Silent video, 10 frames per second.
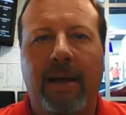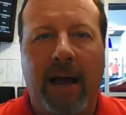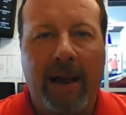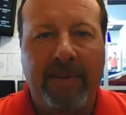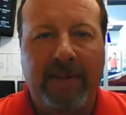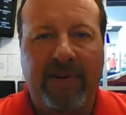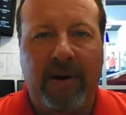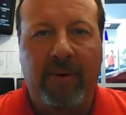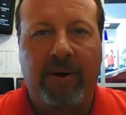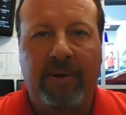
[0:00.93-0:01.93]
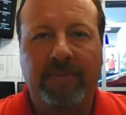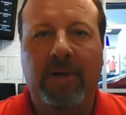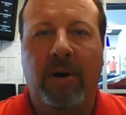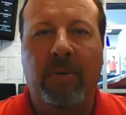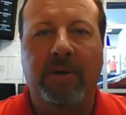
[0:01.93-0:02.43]
Hi, Miz Fairweather.
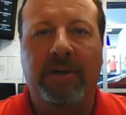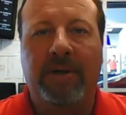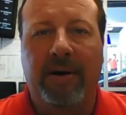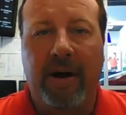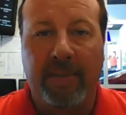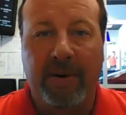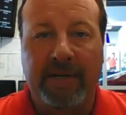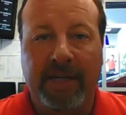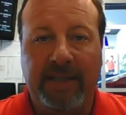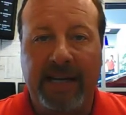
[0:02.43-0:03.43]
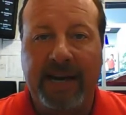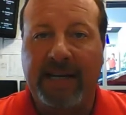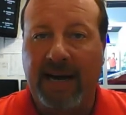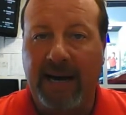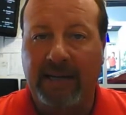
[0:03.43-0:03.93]
Tony Wilson here. I'm your designated
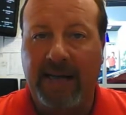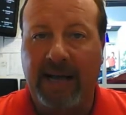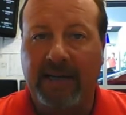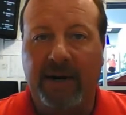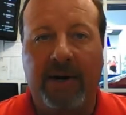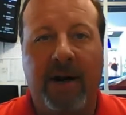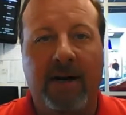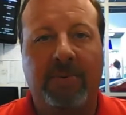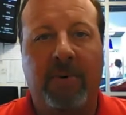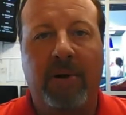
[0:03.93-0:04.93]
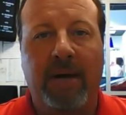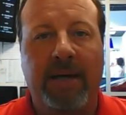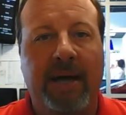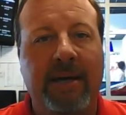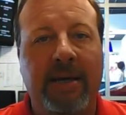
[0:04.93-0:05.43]
contact here at Oxmoor
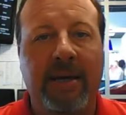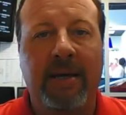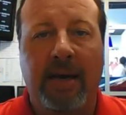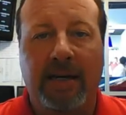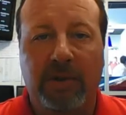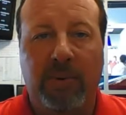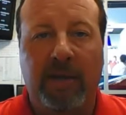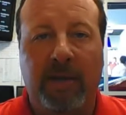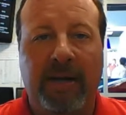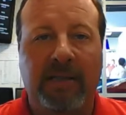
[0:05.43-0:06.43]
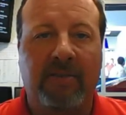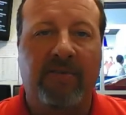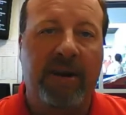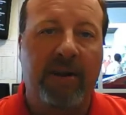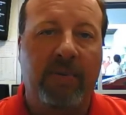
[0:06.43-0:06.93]
Hyundai. I just wanted to make this
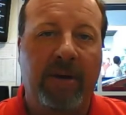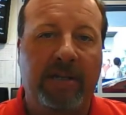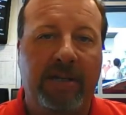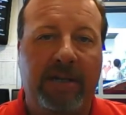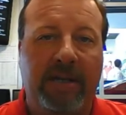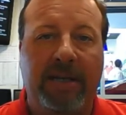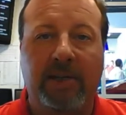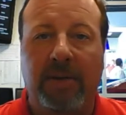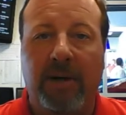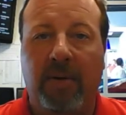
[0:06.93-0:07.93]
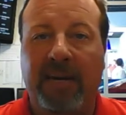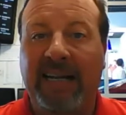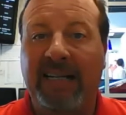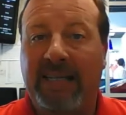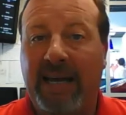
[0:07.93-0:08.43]
video message and let you know that
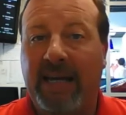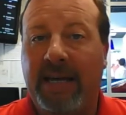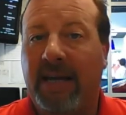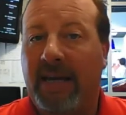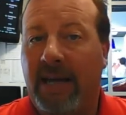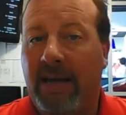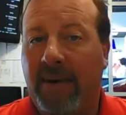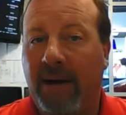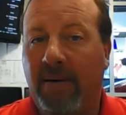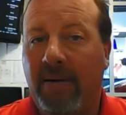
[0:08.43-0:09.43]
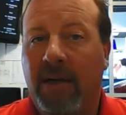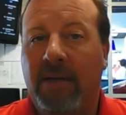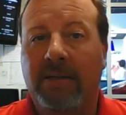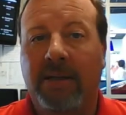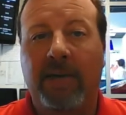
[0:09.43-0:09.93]
I did get an email
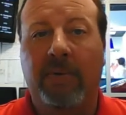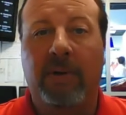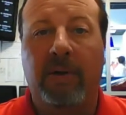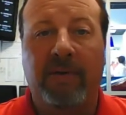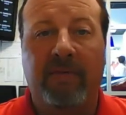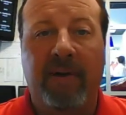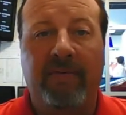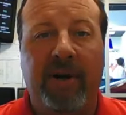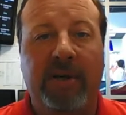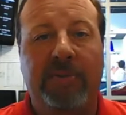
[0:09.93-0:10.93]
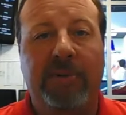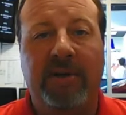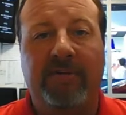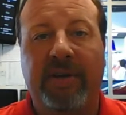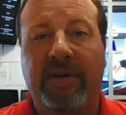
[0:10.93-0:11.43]
saying you were looking for a very
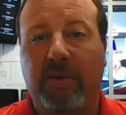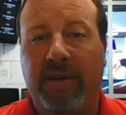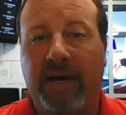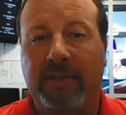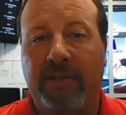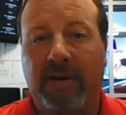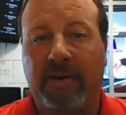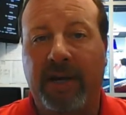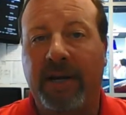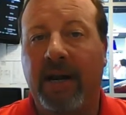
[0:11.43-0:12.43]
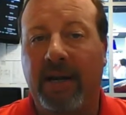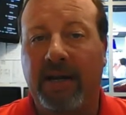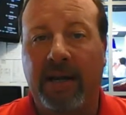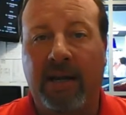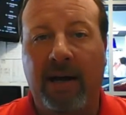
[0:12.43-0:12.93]
specific two thousand thirteen
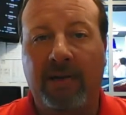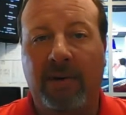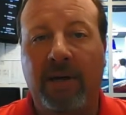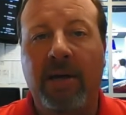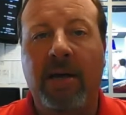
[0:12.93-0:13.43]
Hyundai Elantra.